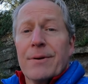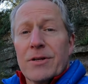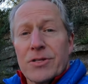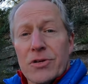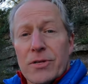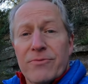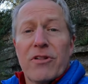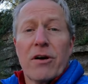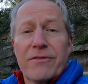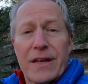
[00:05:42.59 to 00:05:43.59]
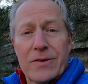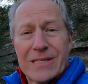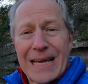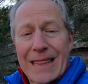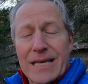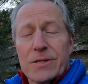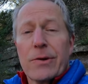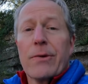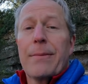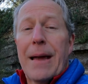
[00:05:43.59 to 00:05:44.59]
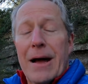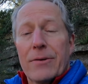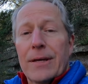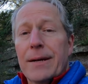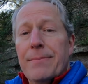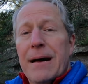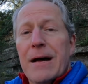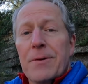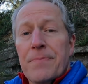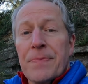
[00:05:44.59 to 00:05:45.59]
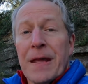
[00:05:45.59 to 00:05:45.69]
but also some vlog videos like this one where I'm out and about,